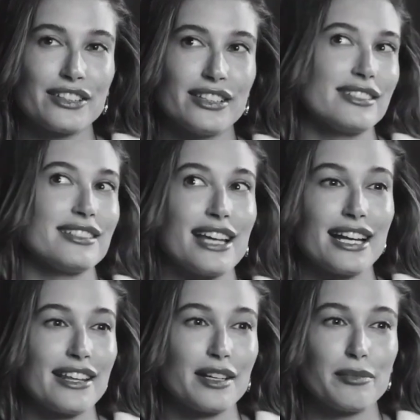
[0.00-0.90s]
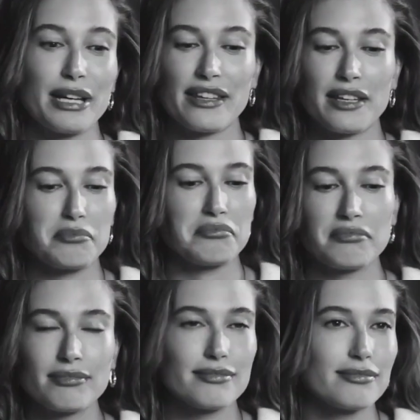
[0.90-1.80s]
have been constraining,
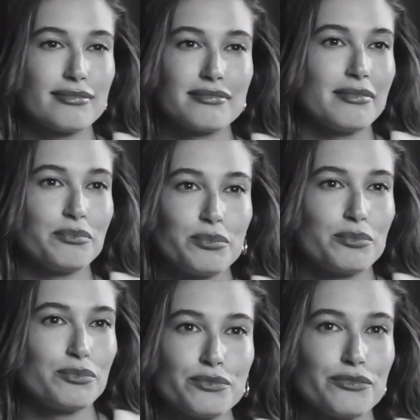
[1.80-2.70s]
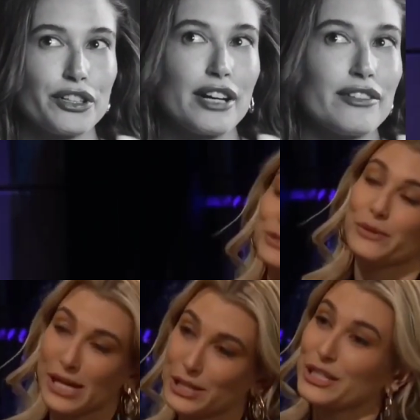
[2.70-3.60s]
something that wasn't correct.
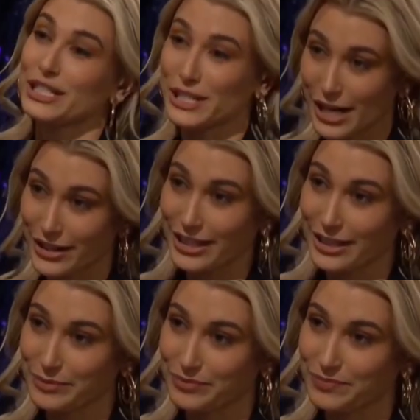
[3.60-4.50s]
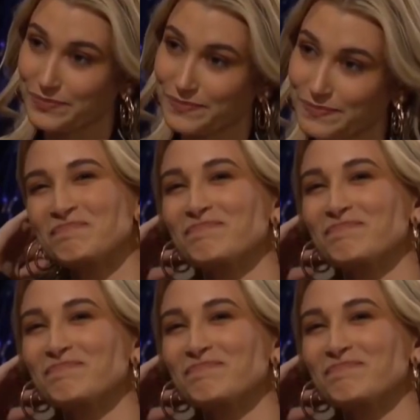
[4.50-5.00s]
Yet that doesn't mean really